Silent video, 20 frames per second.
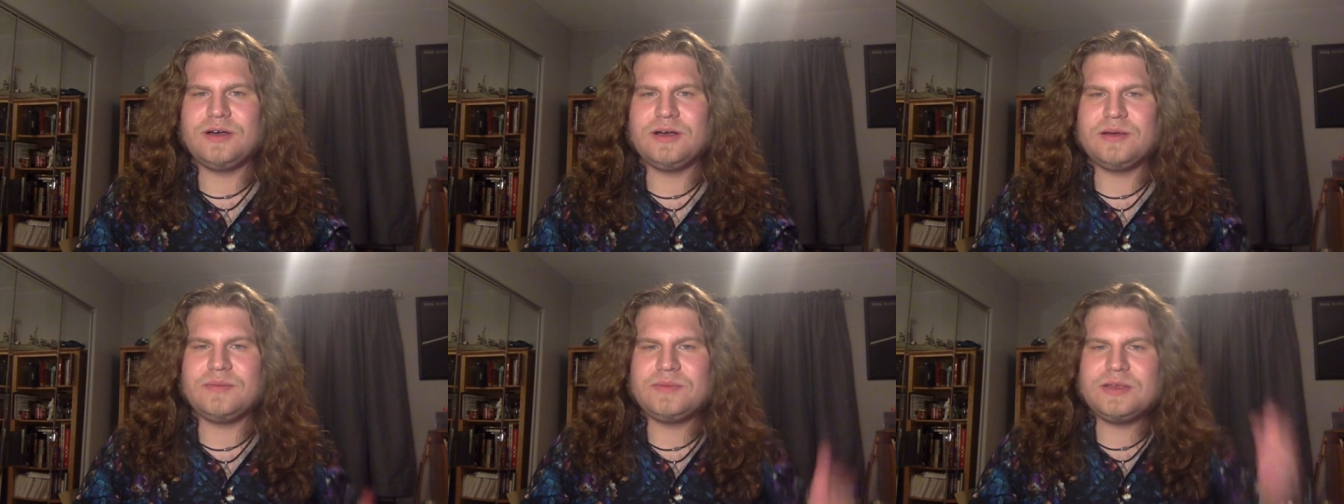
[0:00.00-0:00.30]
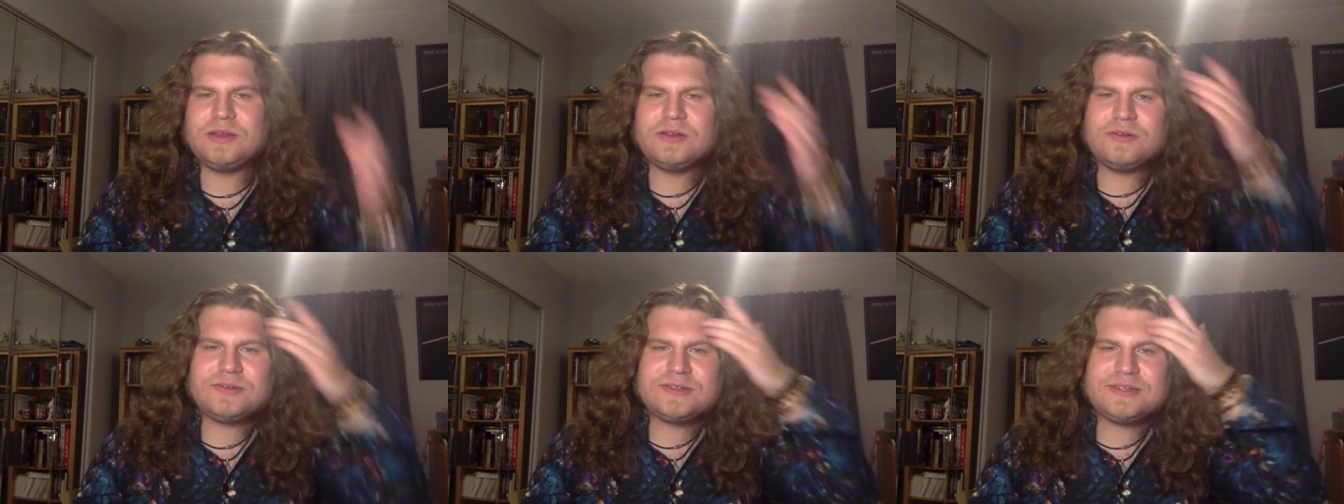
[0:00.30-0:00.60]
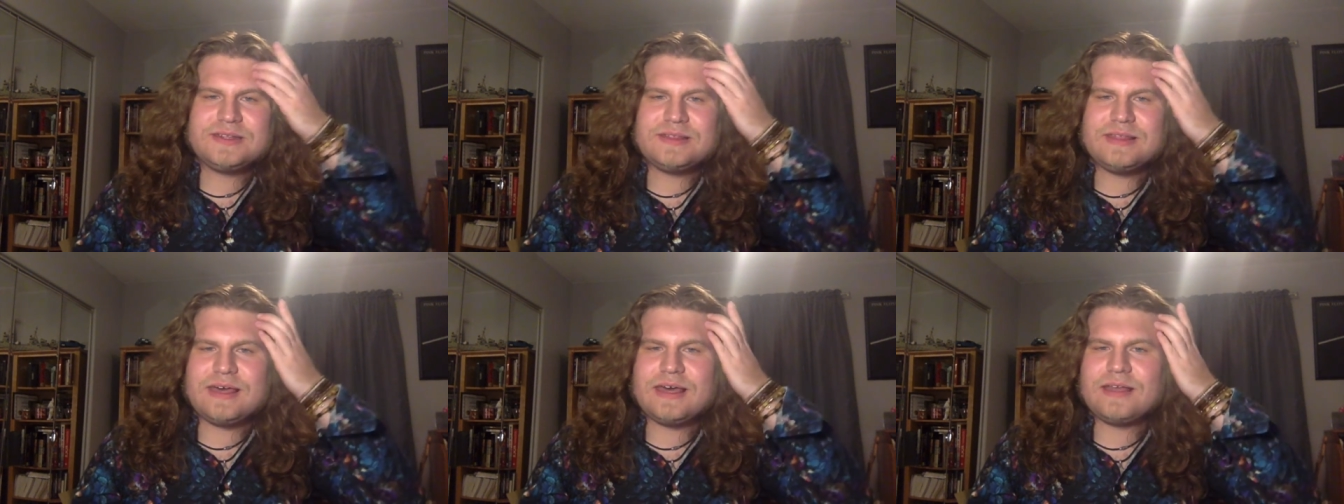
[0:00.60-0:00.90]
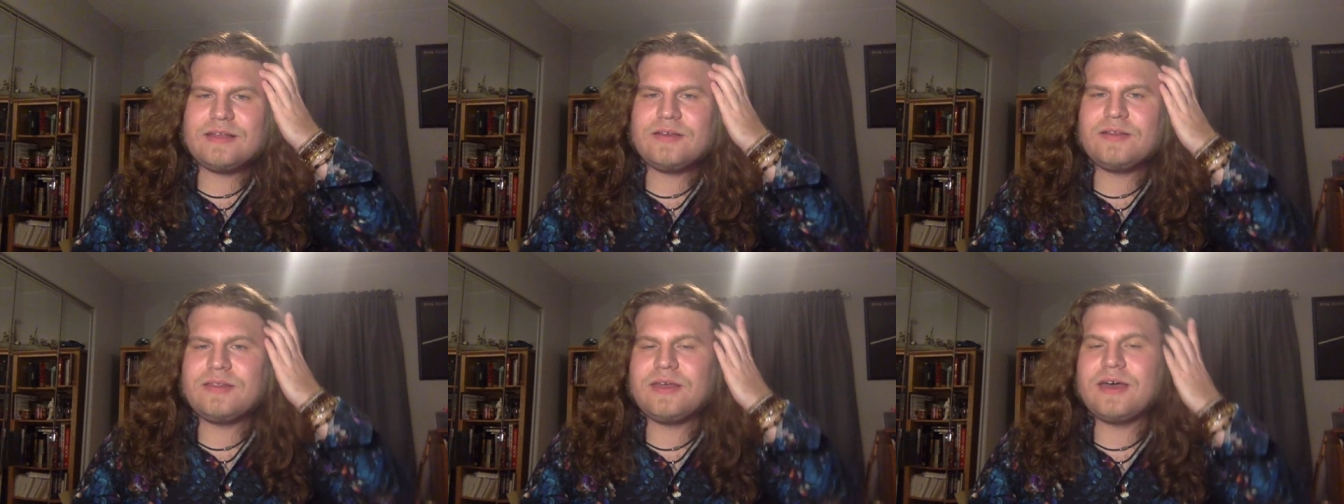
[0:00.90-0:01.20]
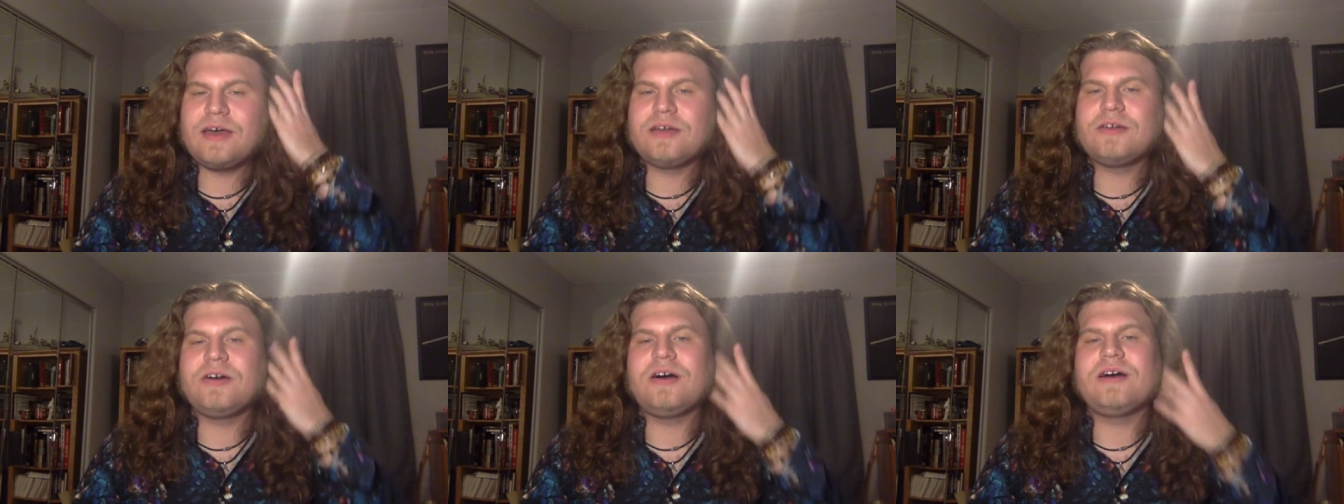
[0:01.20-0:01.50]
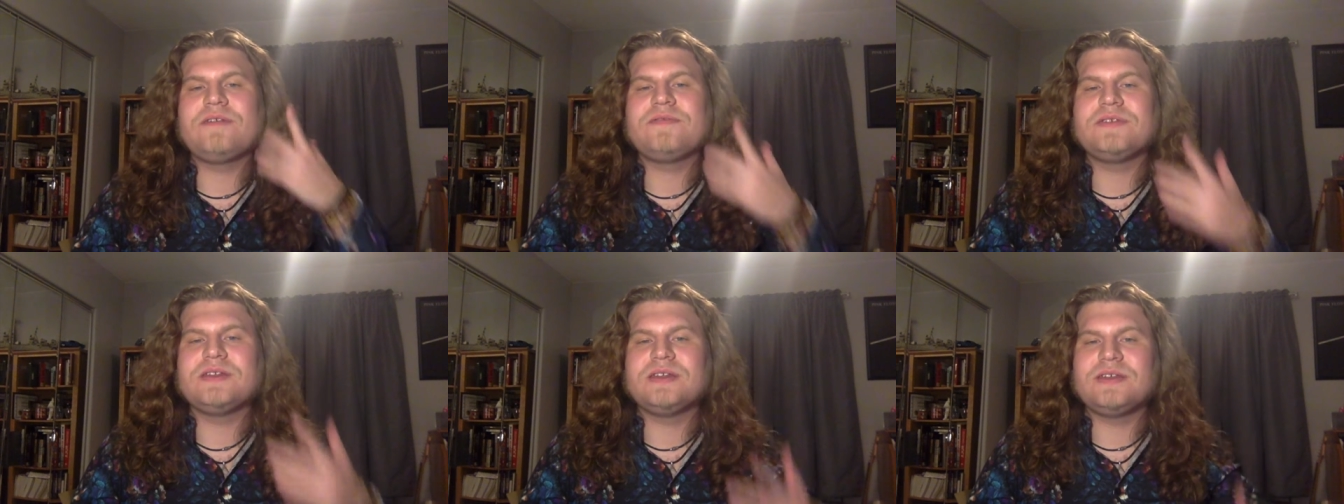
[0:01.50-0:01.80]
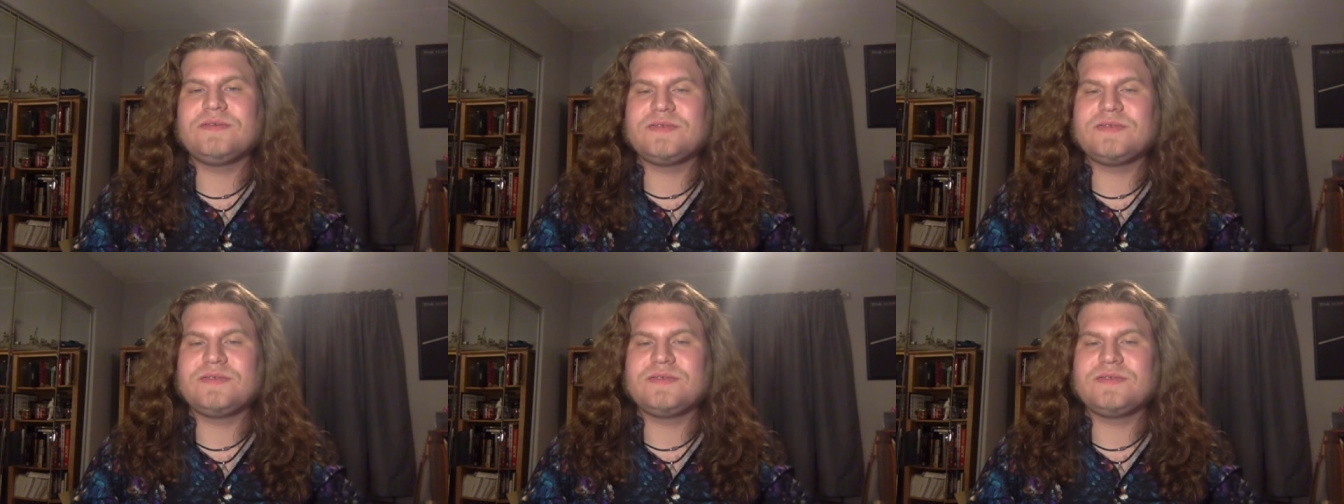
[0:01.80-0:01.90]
Um, you don't see that that often.